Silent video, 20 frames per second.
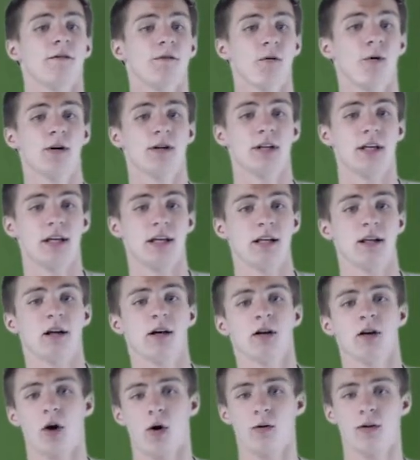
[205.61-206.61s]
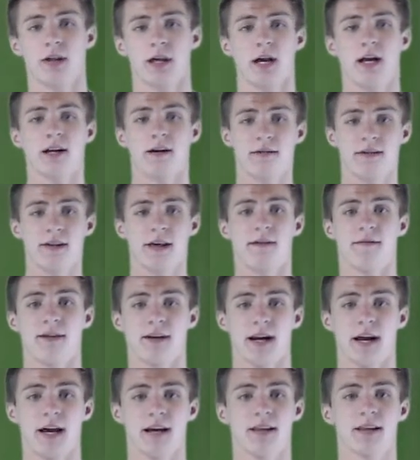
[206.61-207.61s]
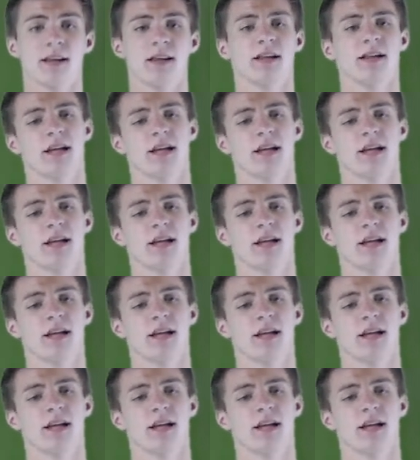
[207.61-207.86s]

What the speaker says: 14 cosine of 7x